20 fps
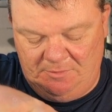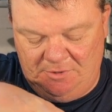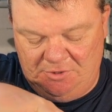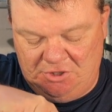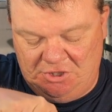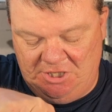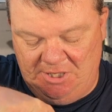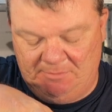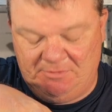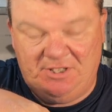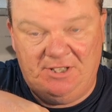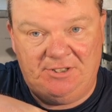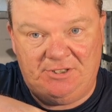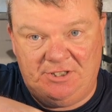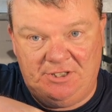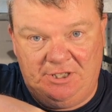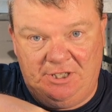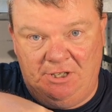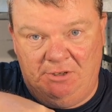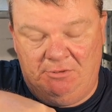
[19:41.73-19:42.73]
shipped it
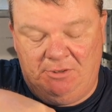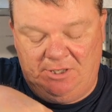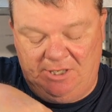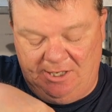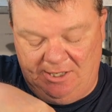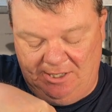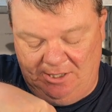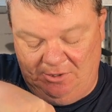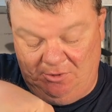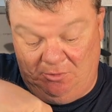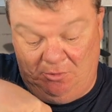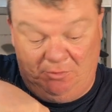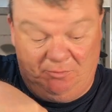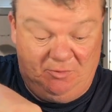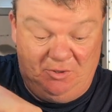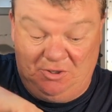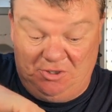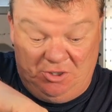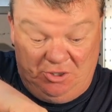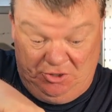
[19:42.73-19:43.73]
to the UK or
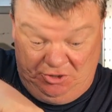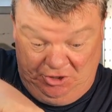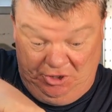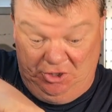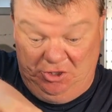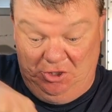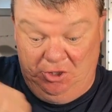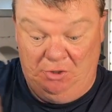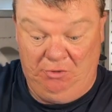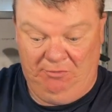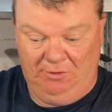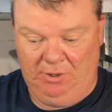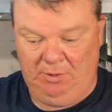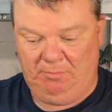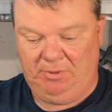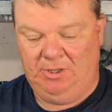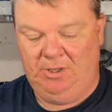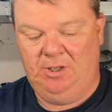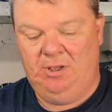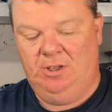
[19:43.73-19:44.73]
to
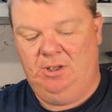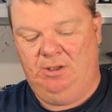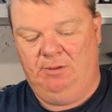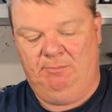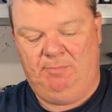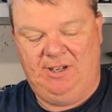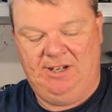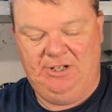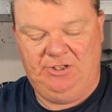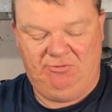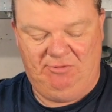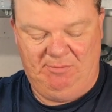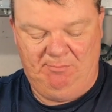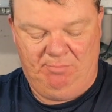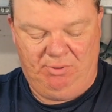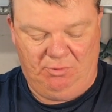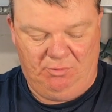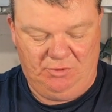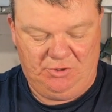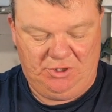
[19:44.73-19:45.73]
Europe and paid your
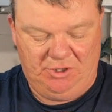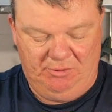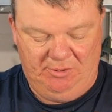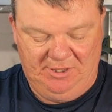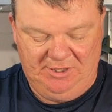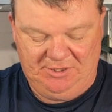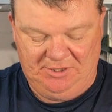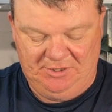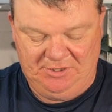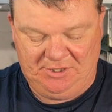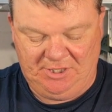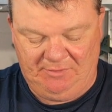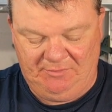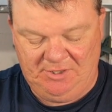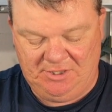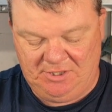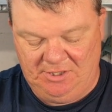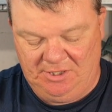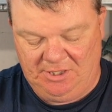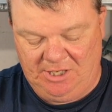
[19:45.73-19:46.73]
import duties and stuff,
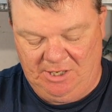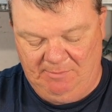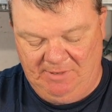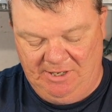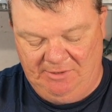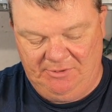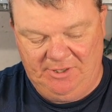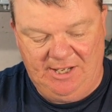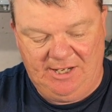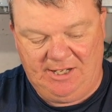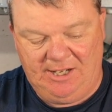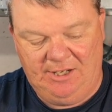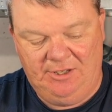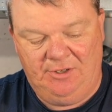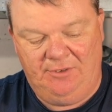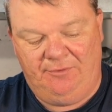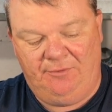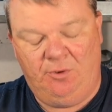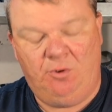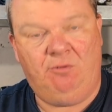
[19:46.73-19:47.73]
it's going to come out neck end
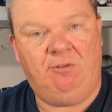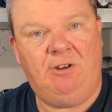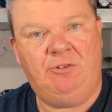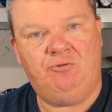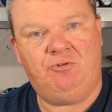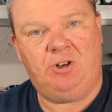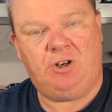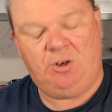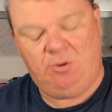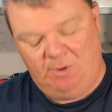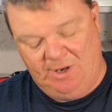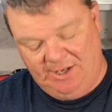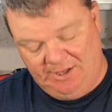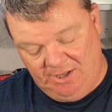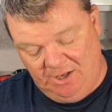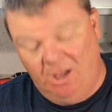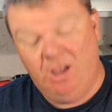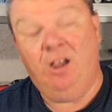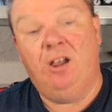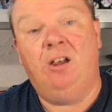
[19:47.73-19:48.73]
of 400 quid
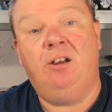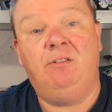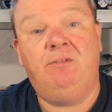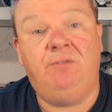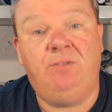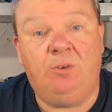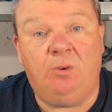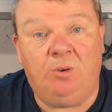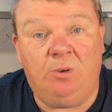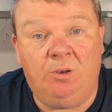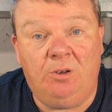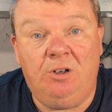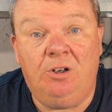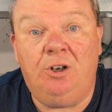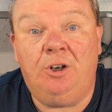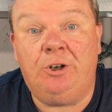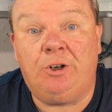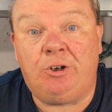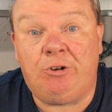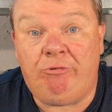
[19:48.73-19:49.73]
for
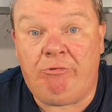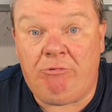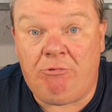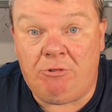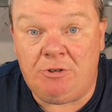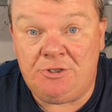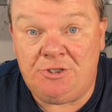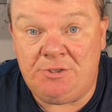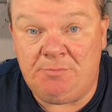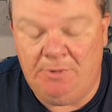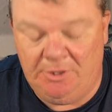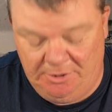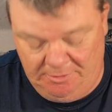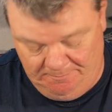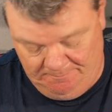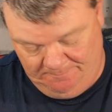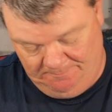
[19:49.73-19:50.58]
a Crosman.